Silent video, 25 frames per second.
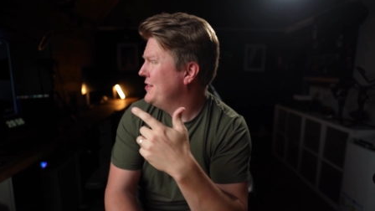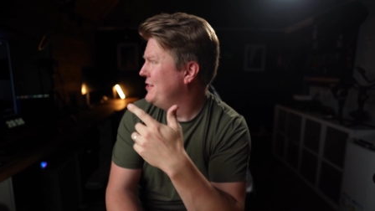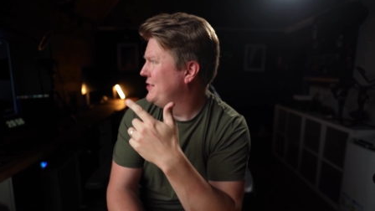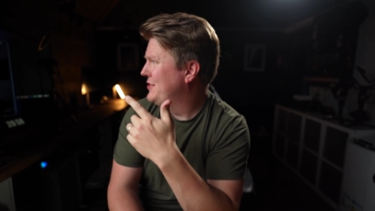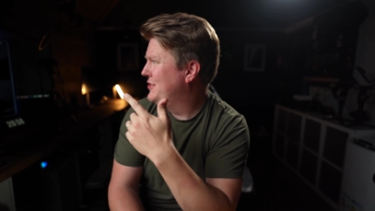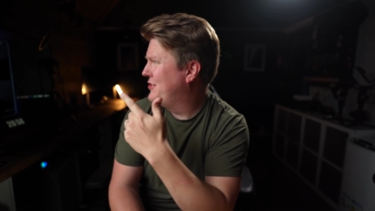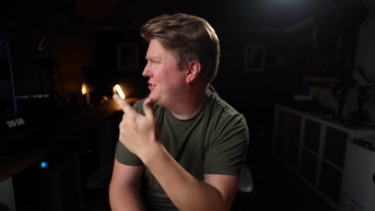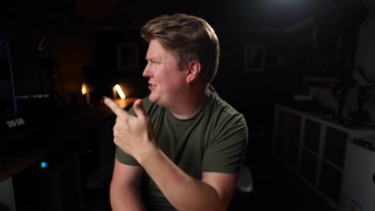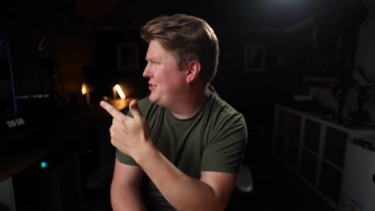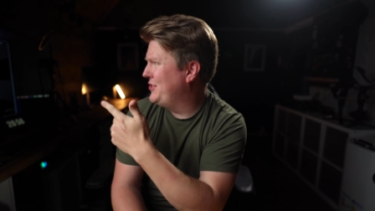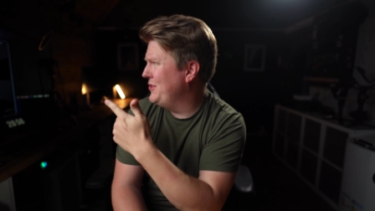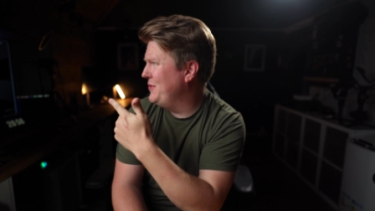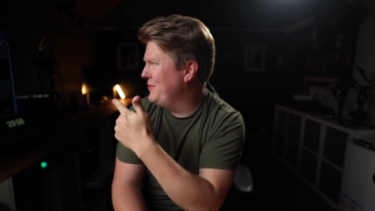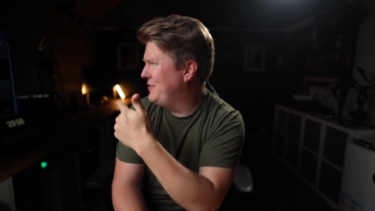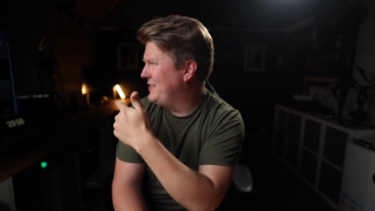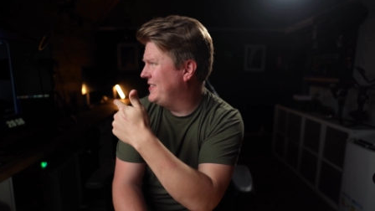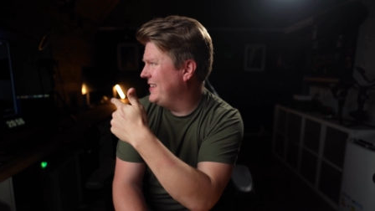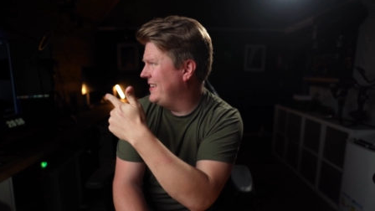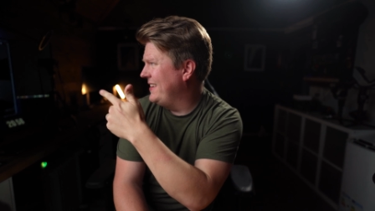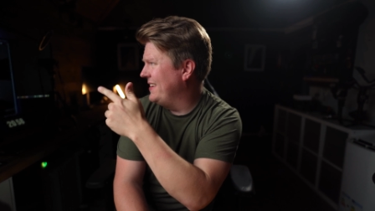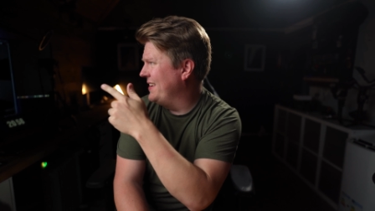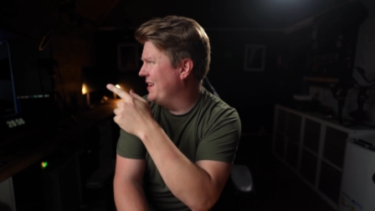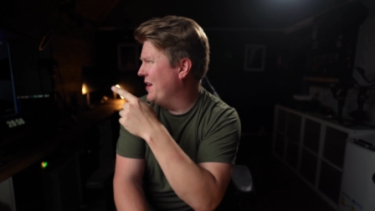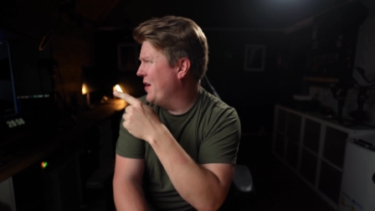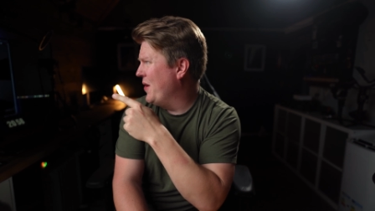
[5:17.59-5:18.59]

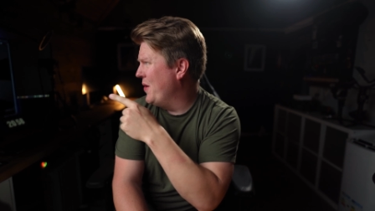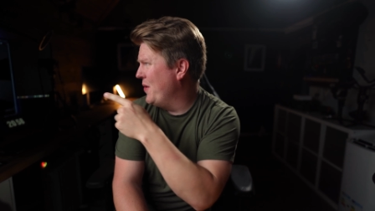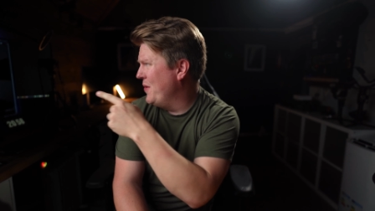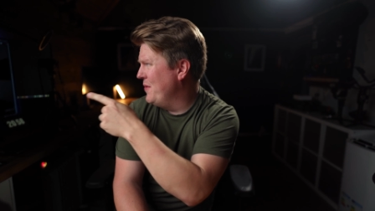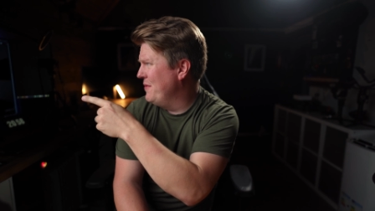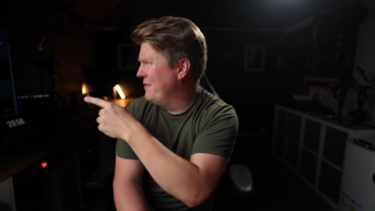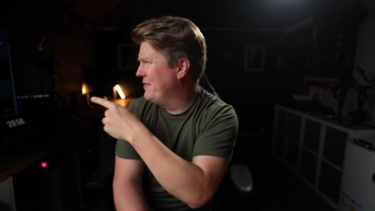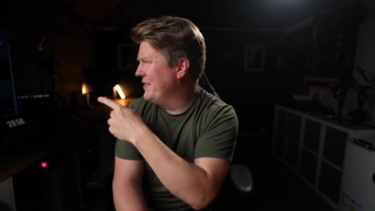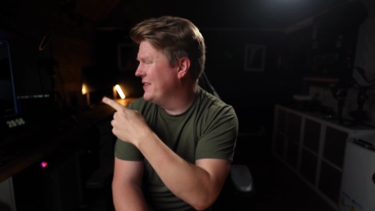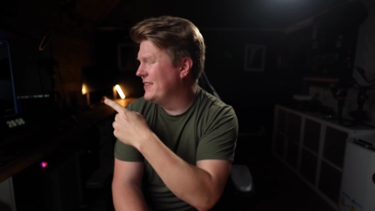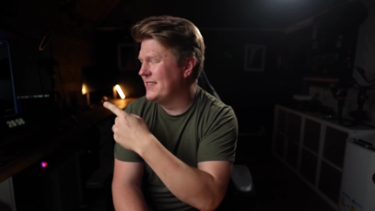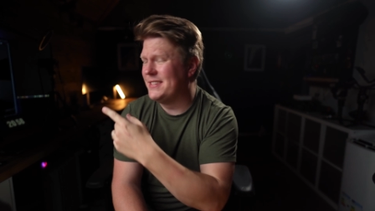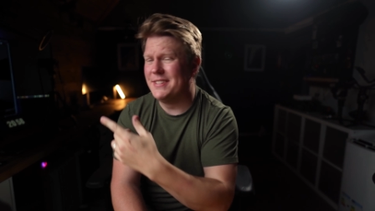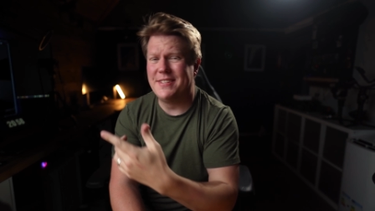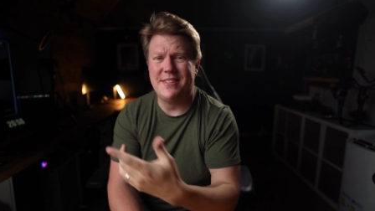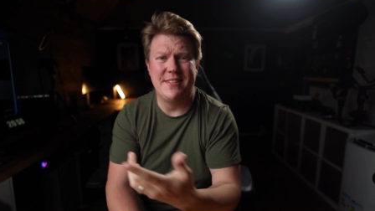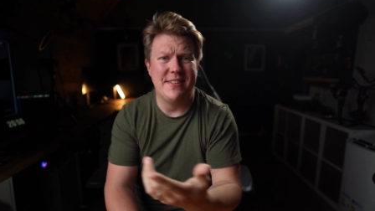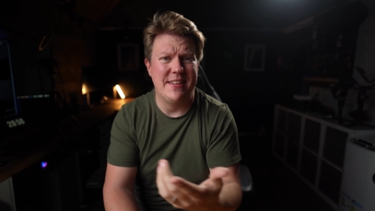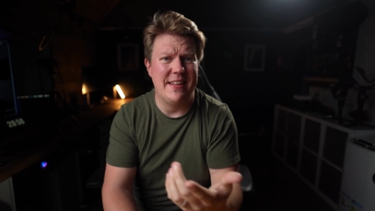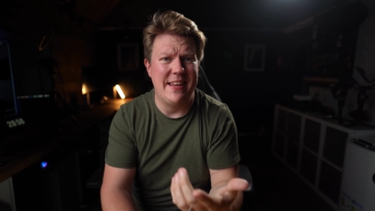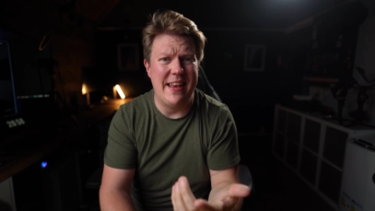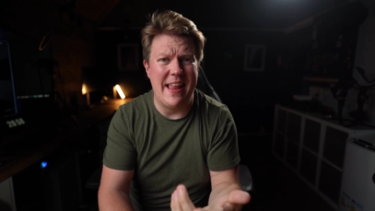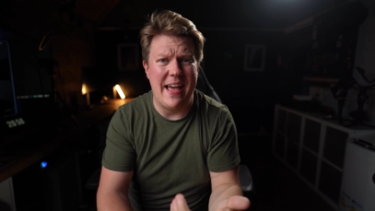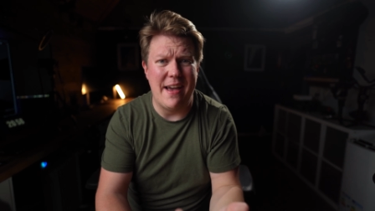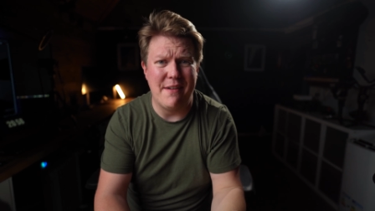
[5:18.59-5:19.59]
shooting over to
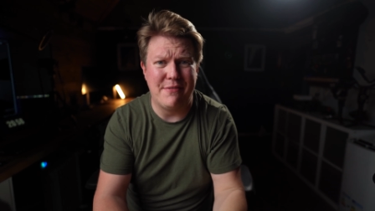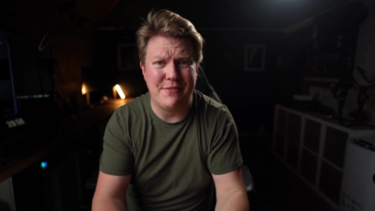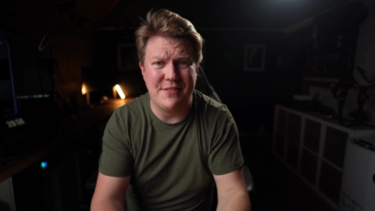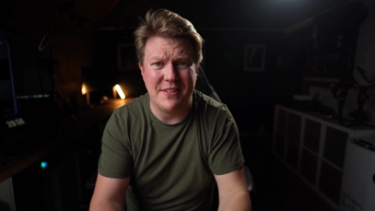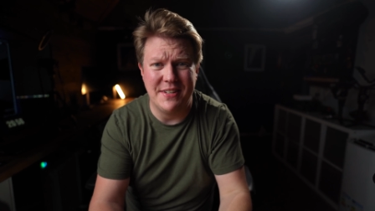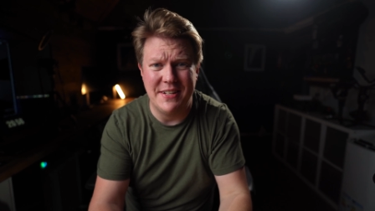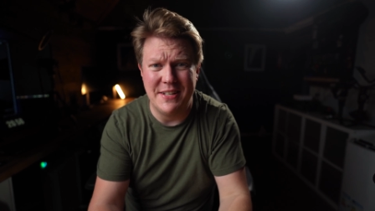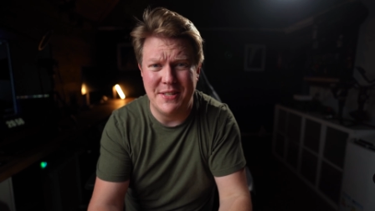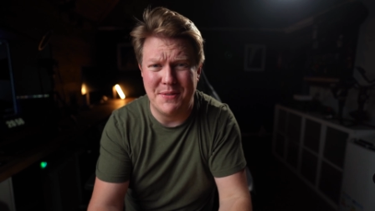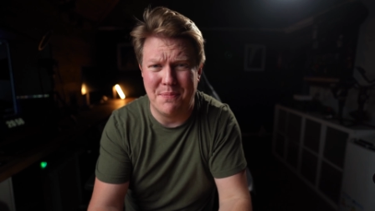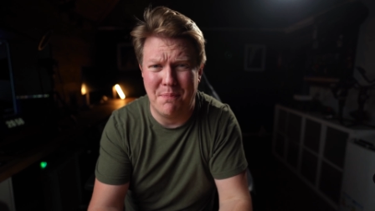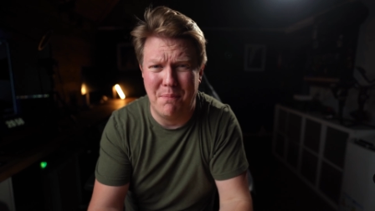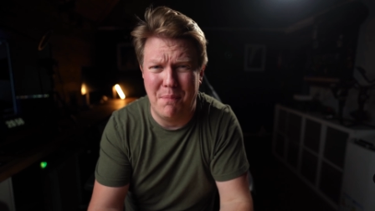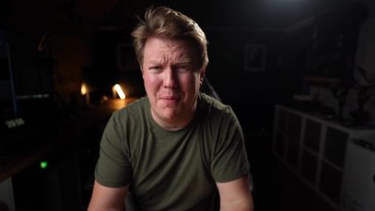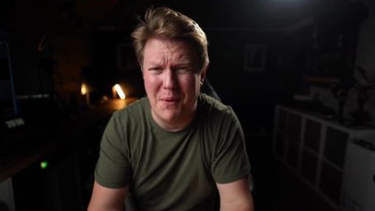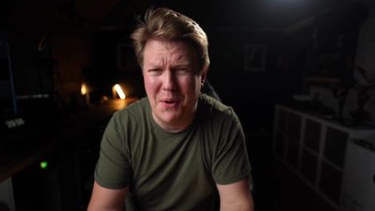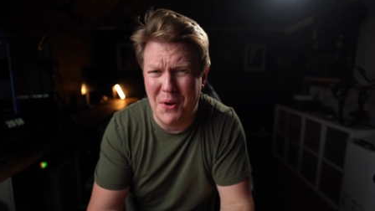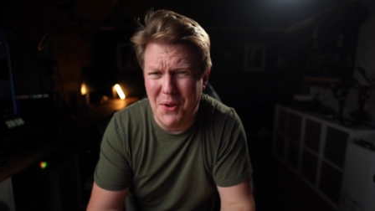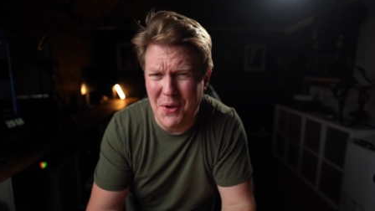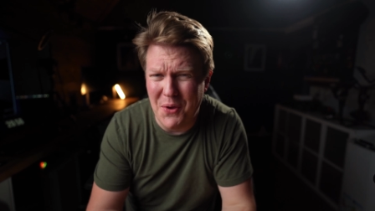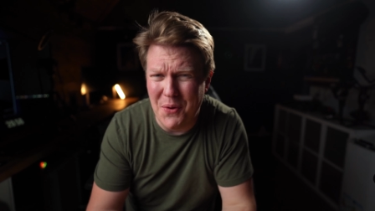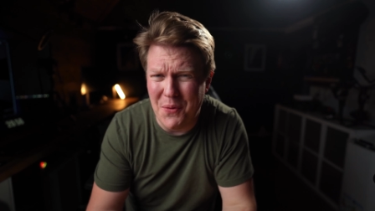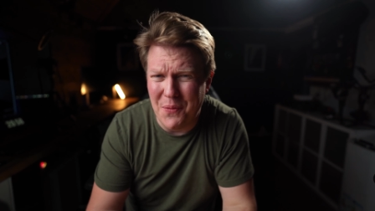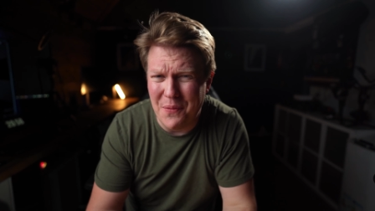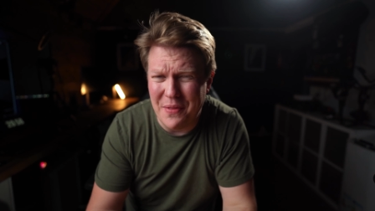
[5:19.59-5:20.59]
the left, and it's
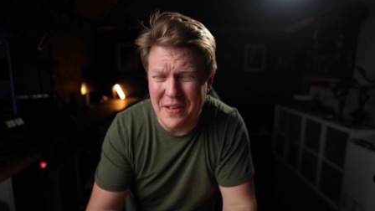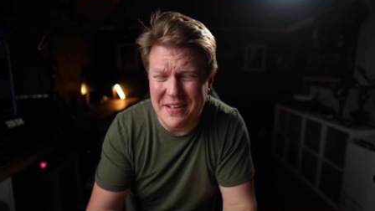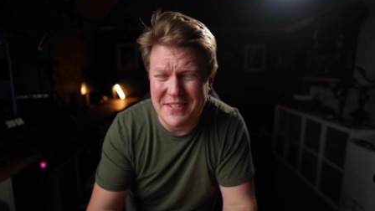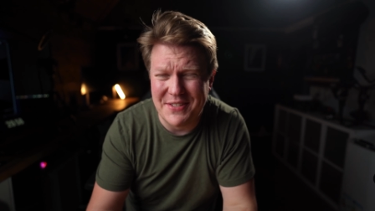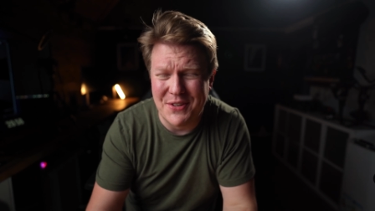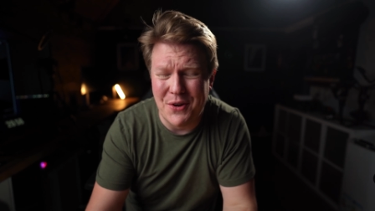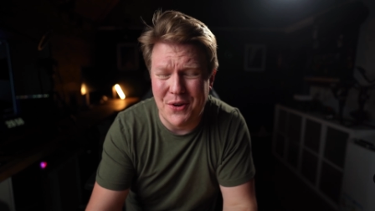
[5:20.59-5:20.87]
blue. There's